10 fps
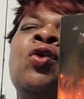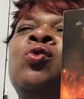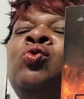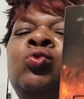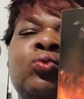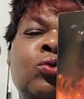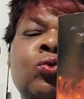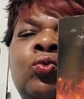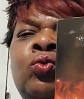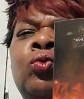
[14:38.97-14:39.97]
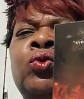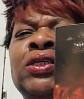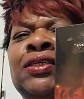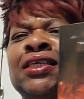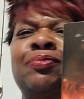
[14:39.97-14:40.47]
who
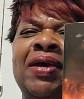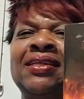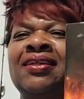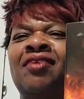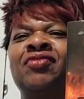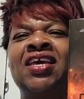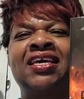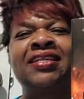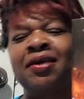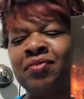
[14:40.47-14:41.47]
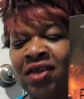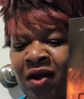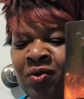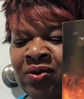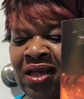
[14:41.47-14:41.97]
is suspected of taking them
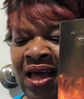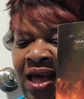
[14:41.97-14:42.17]
down.